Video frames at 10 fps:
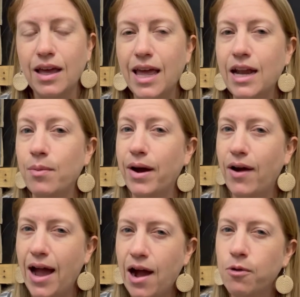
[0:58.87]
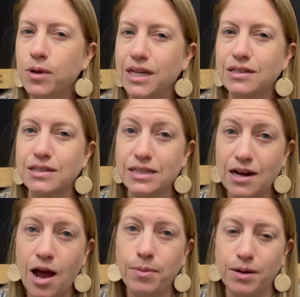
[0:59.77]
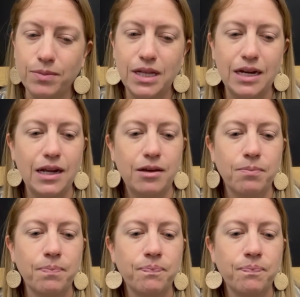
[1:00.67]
and about how we can stop complaining.